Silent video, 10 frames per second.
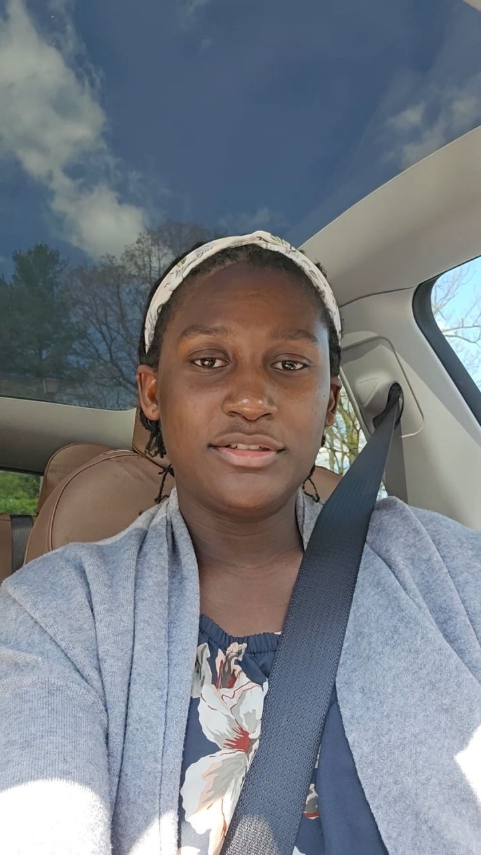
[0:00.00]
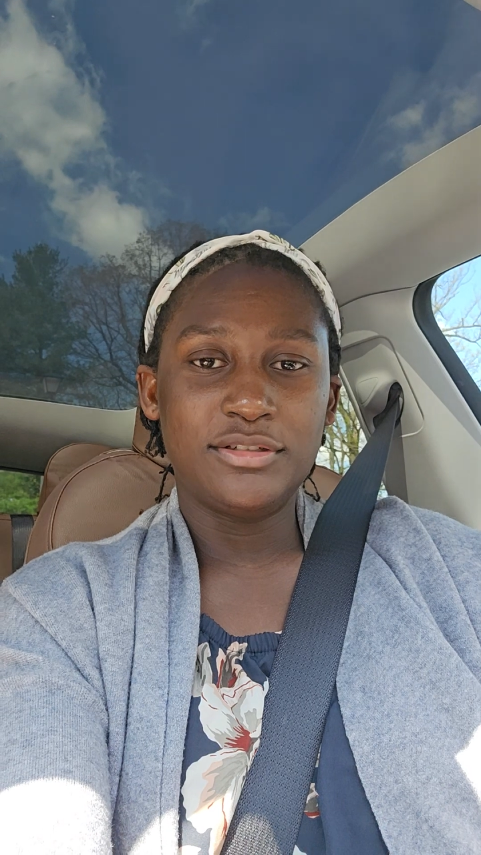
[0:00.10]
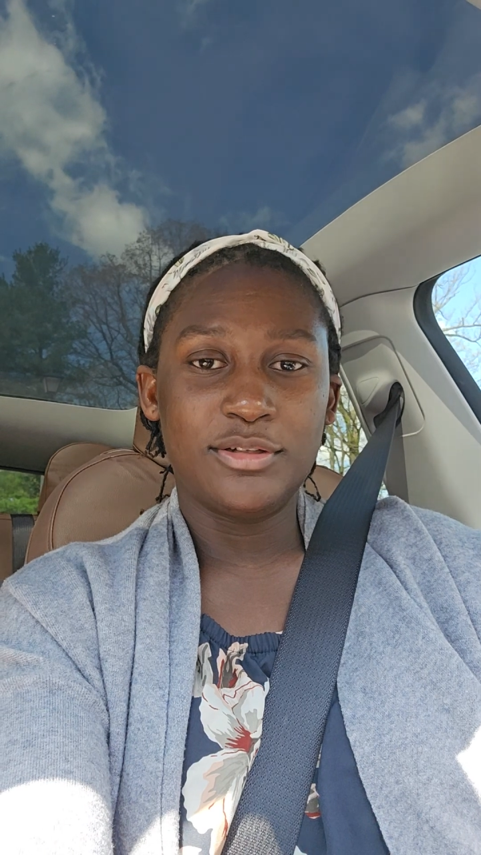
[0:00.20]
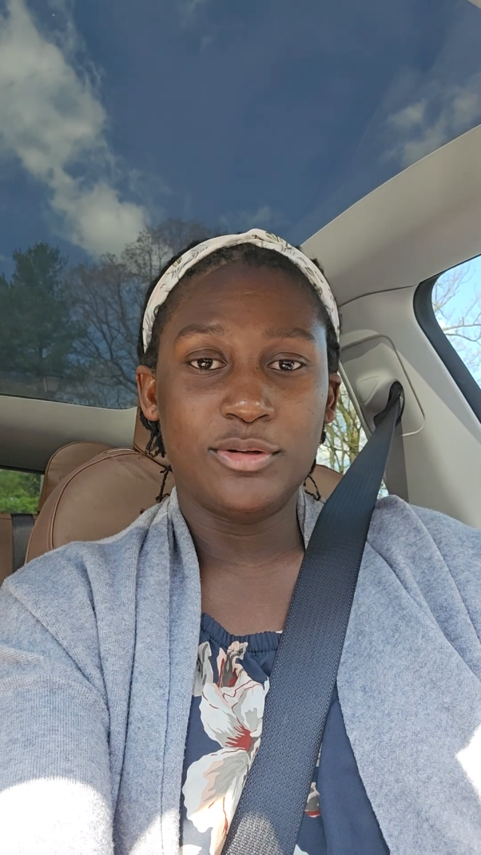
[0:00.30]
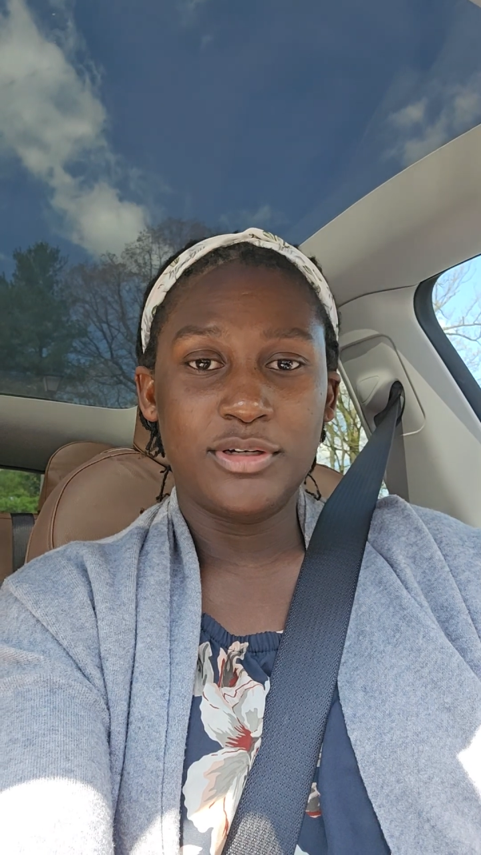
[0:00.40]
to
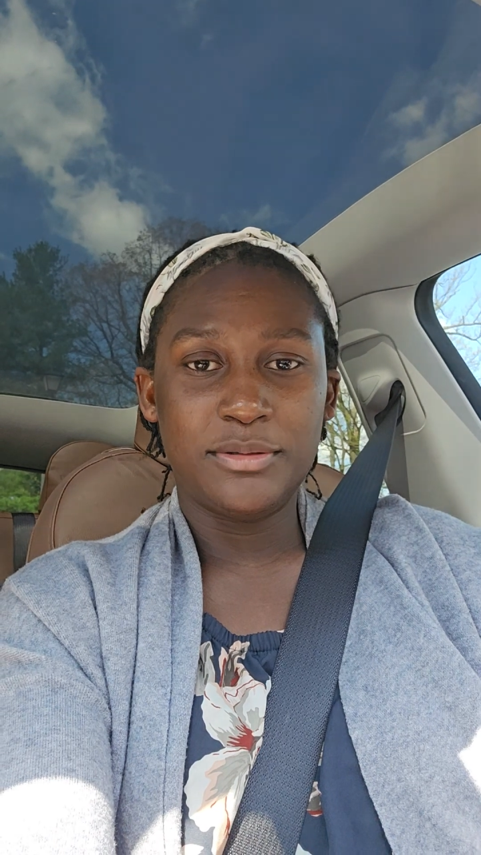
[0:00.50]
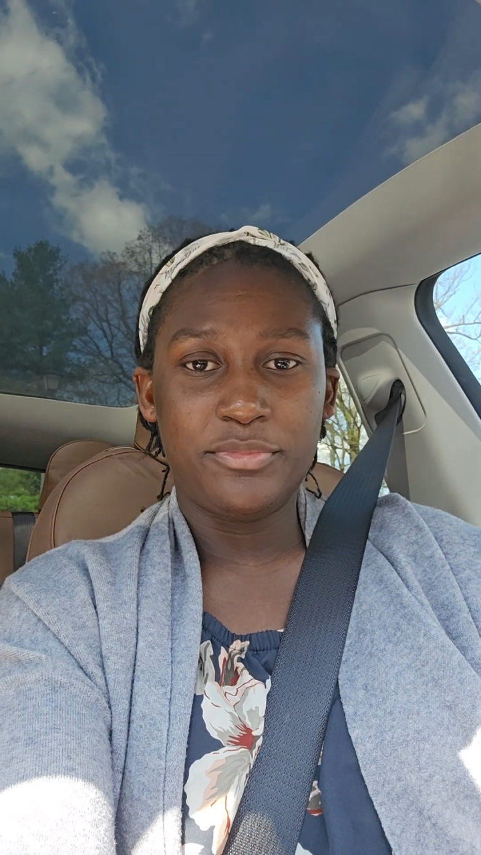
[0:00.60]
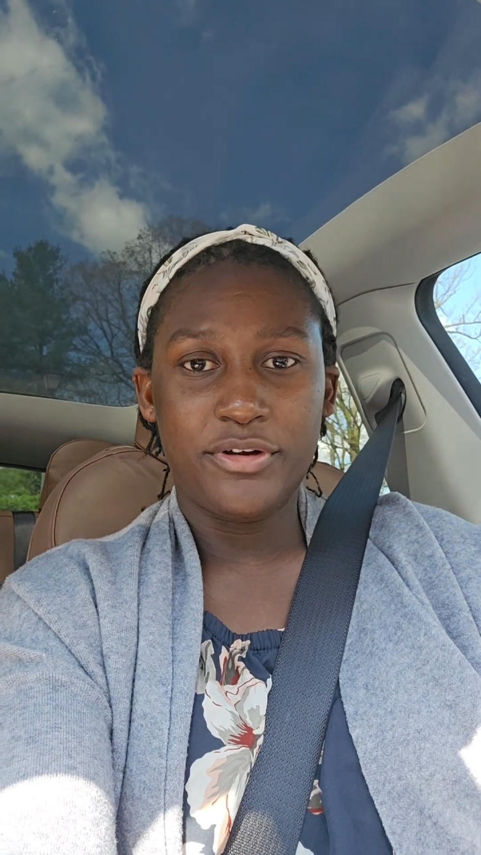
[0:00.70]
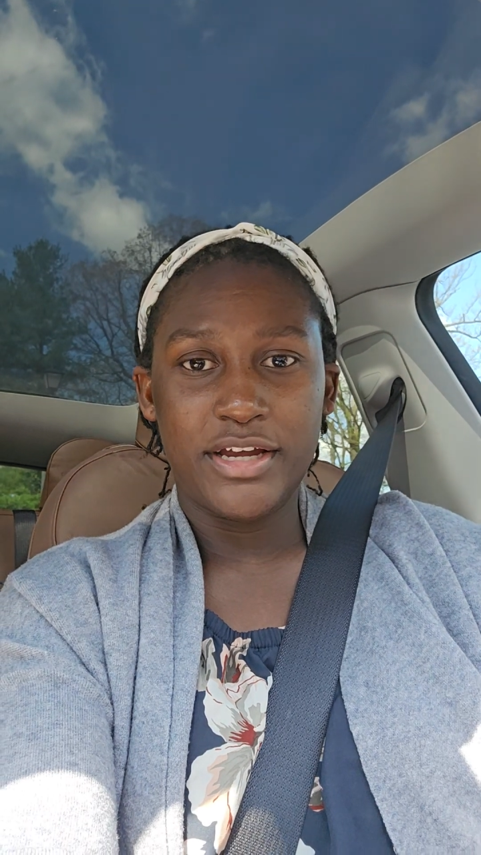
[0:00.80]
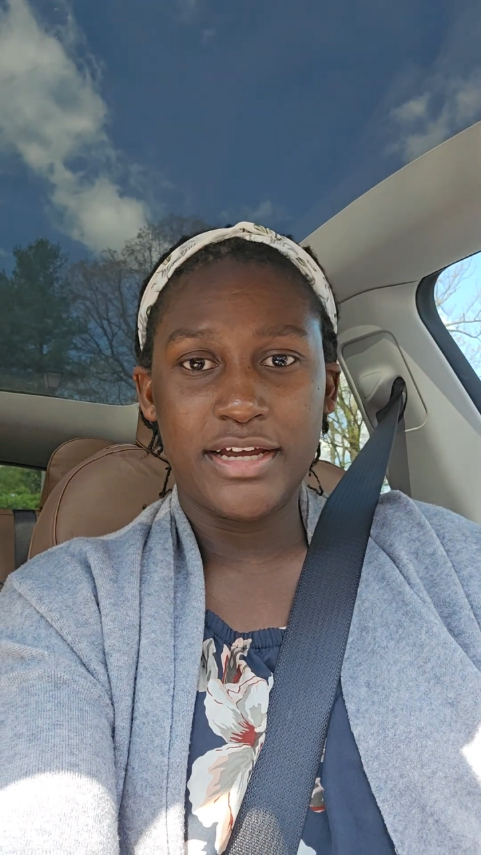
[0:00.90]
the Lord in
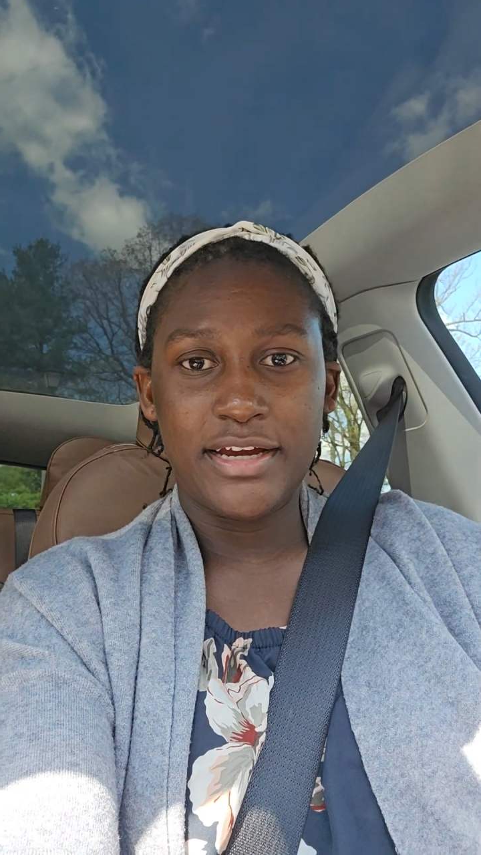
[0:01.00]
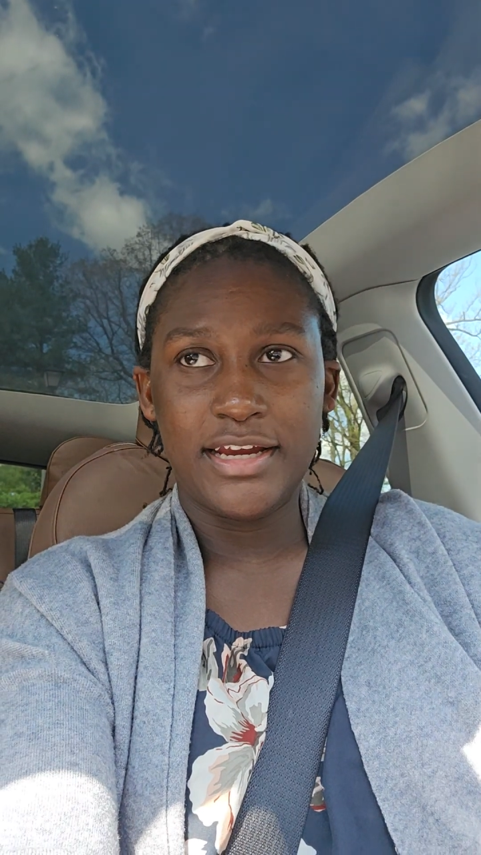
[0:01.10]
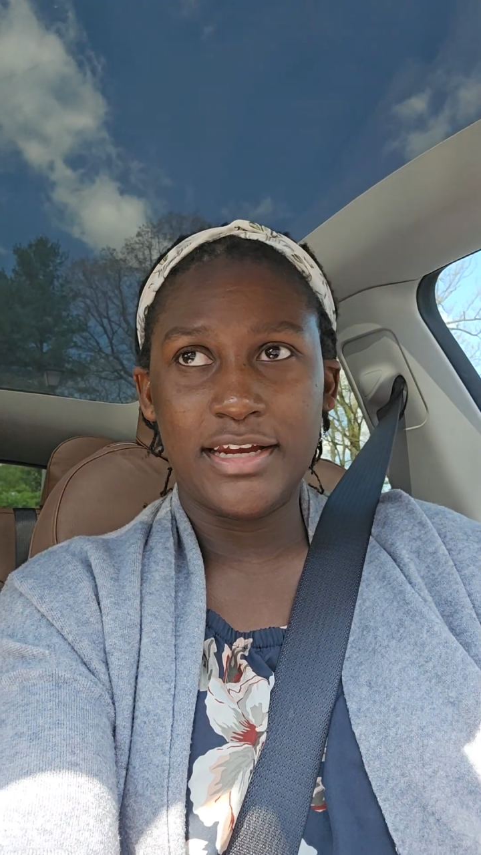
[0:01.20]
prayer